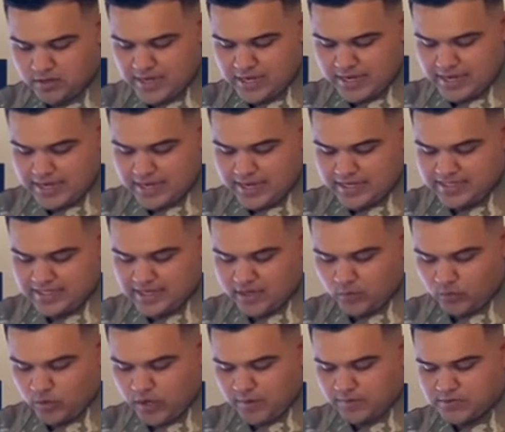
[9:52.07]
It is an
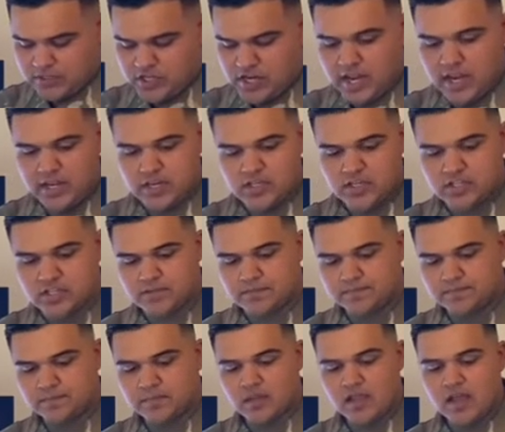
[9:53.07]
abrupt change
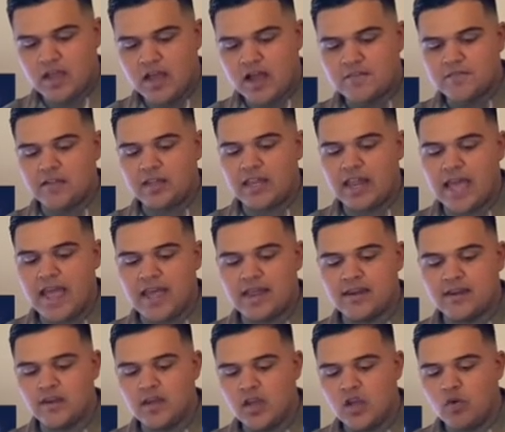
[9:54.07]
of the
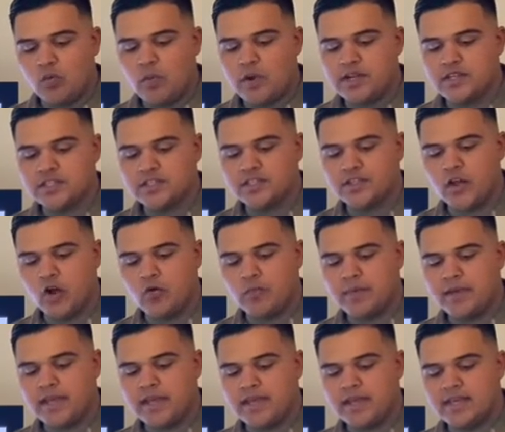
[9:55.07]
land. When a
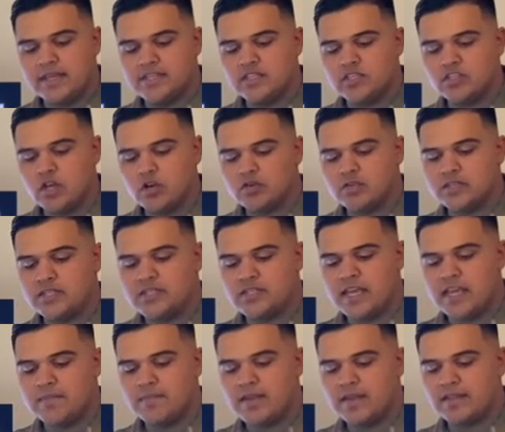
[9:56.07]
slope is so
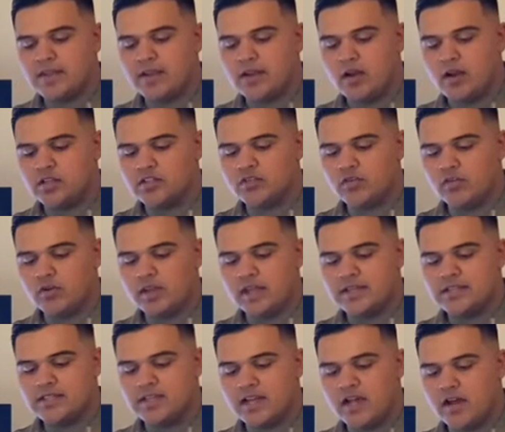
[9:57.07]
steep that the contour
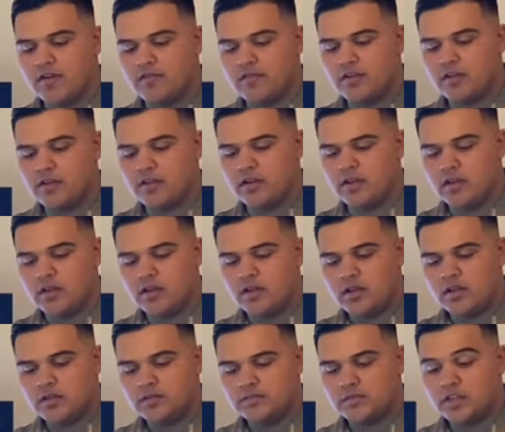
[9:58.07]
lines
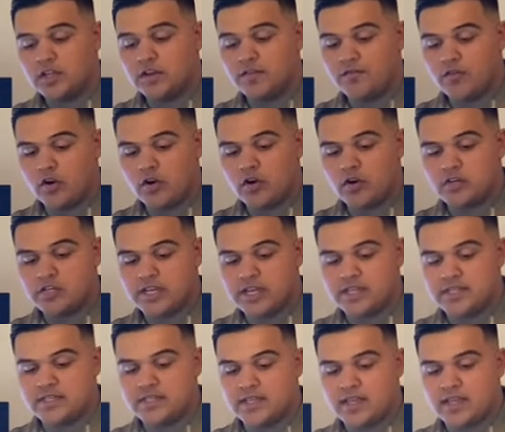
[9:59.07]
converge into